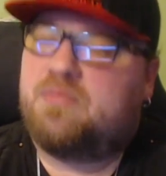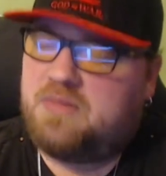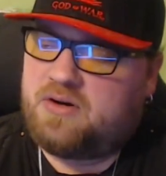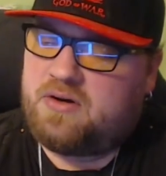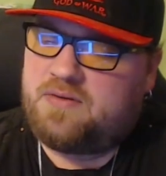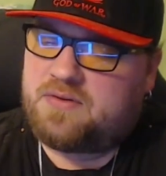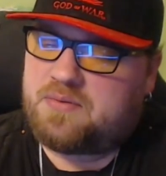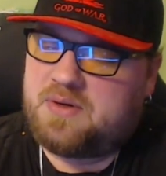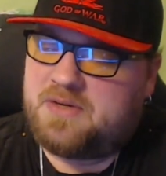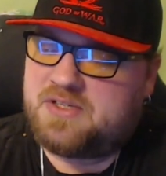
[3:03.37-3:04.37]
Little over
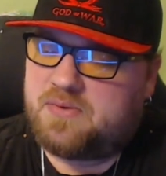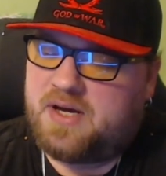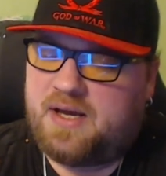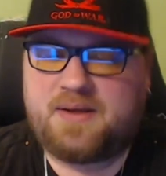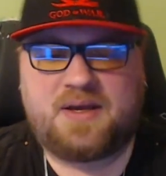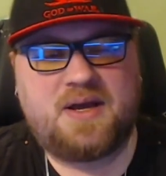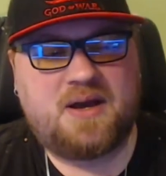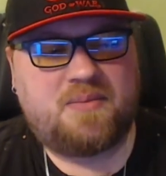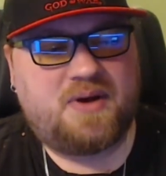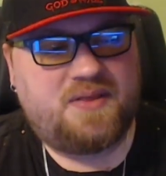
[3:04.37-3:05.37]
three months away.
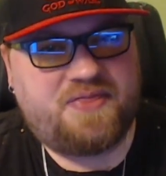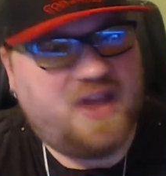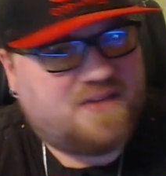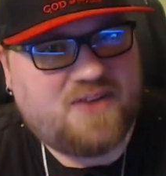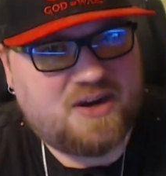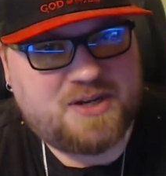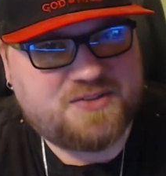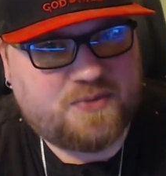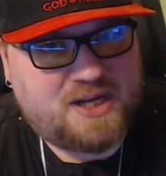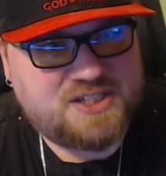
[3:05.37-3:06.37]
But thank you very much
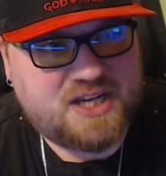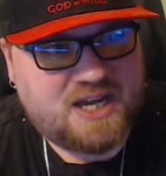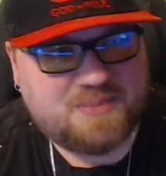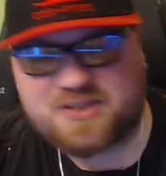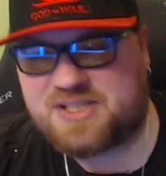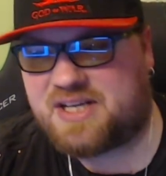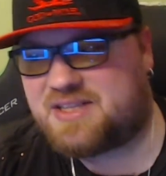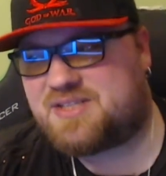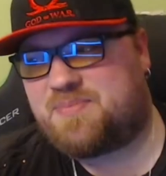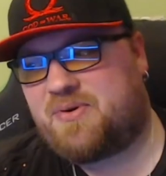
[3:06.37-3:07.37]
for watching. I appreciate
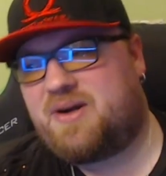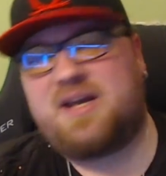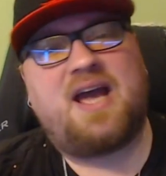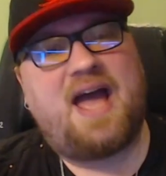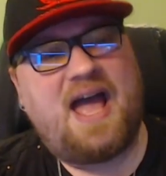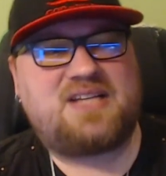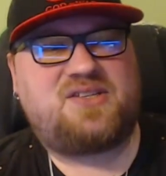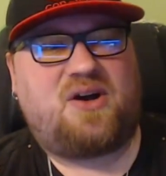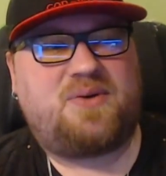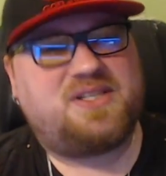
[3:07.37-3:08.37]
the support. As
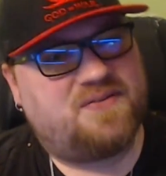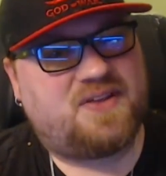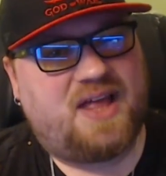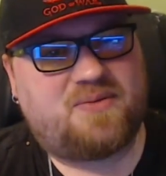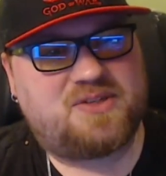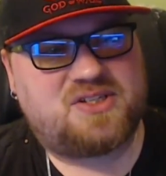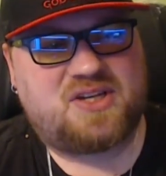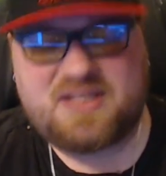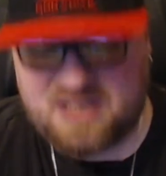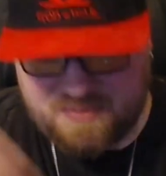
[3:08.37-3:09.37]
always, if you like what you
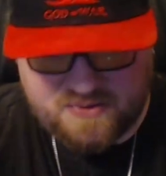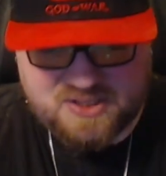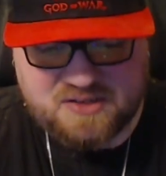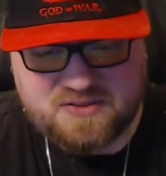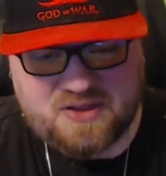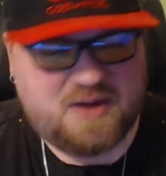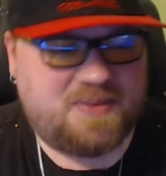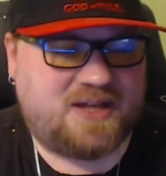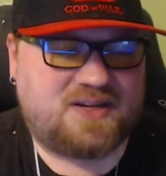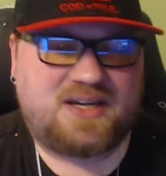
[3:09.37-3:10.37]
saw, tell me what you thought
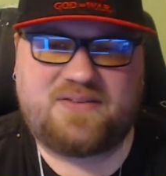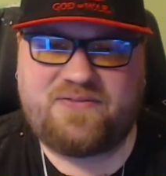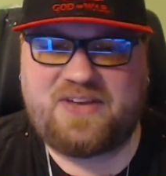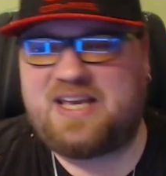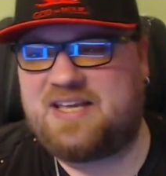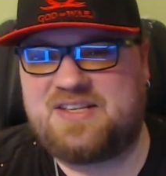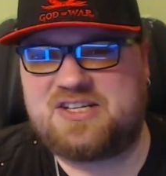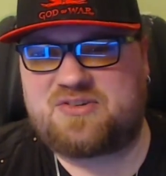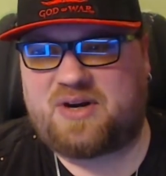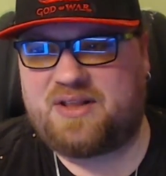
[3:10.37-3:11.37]
about uh, V in
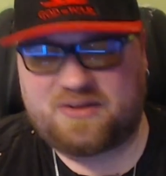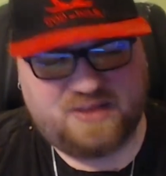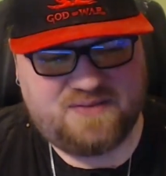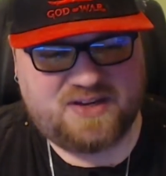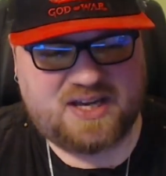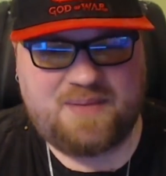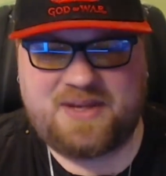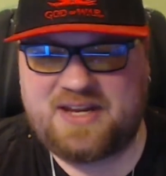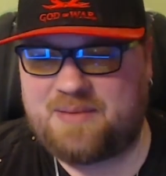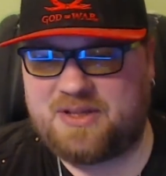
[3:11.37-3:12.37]
this trailer. Leave a
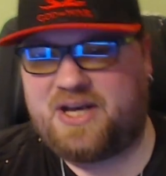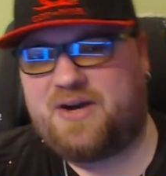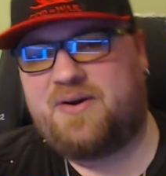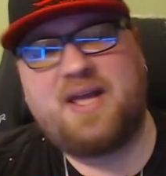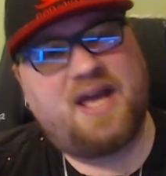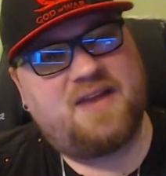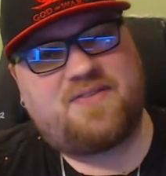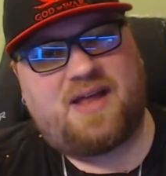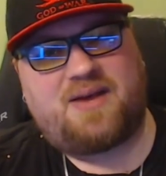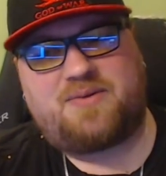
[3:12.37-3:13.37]
comment down below. And if
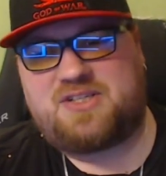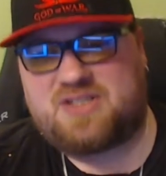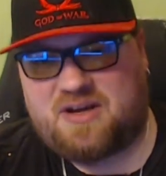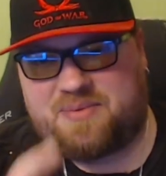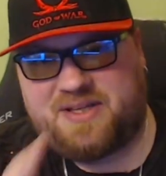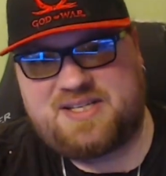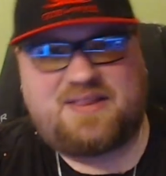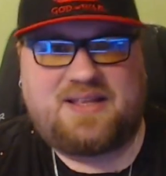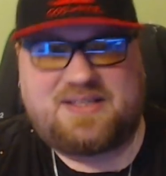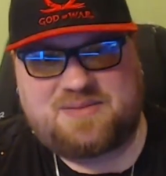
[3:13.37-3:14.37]
you like what you saw, please hit
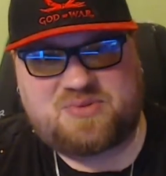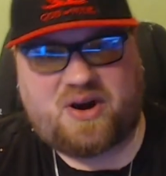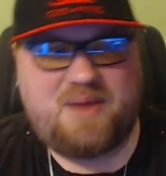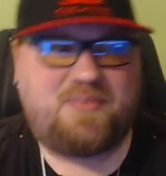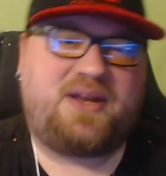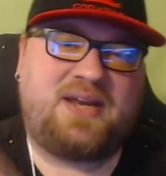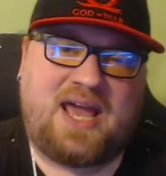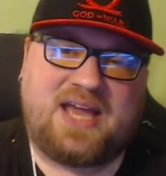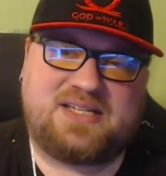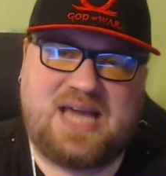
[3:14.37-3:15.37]
that subscribe button
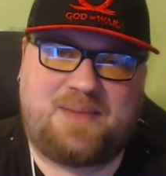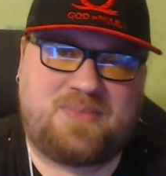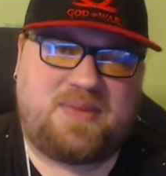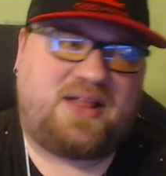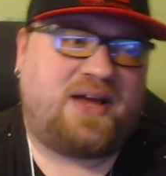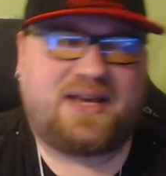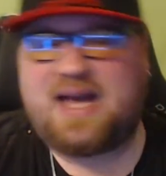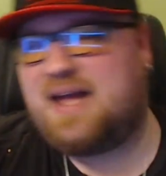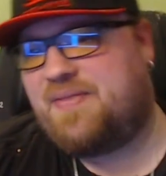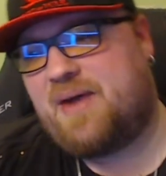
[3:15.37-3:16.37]
and tap the bell
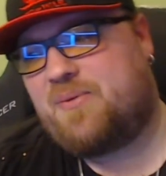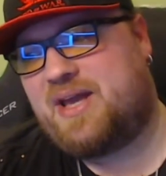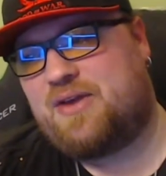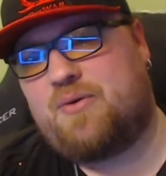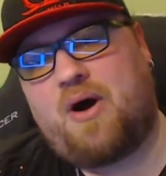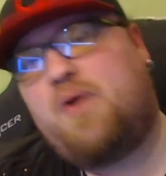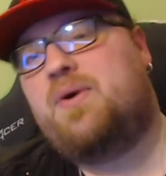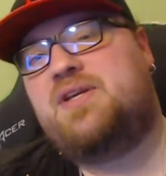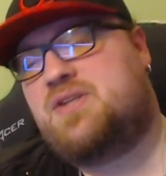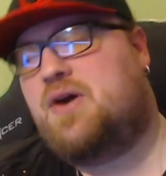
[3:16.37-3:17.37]
icon. That way you
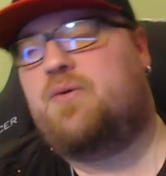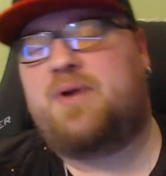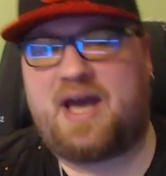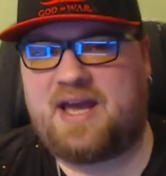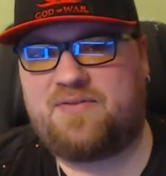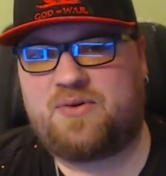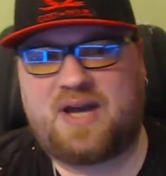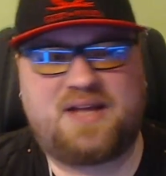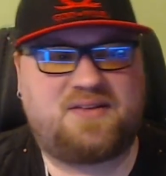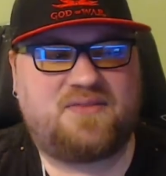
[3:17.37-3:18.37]
always know when I have new
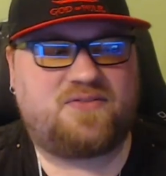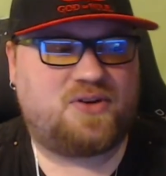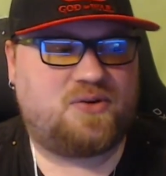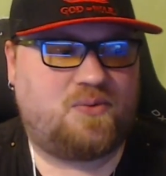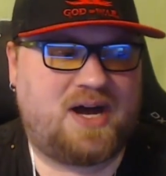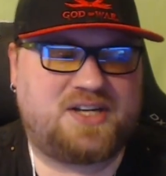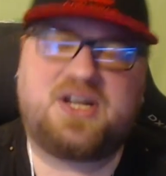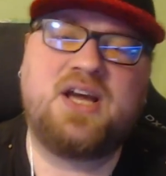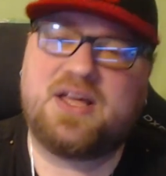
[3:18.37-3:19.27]
content for you to watch.